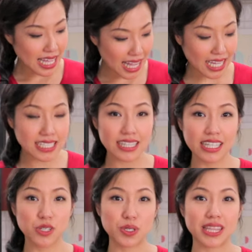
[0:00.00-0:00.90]
That is
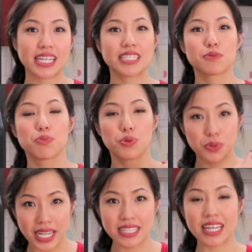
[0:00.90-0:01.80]
liquid that is
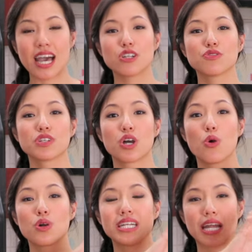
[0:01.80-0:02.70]
pressed out of a
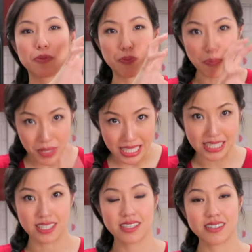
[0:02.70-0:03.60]
coconut
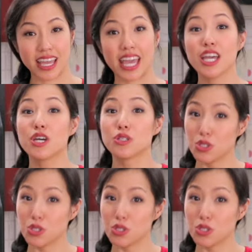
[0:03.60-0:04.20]
meat, okay?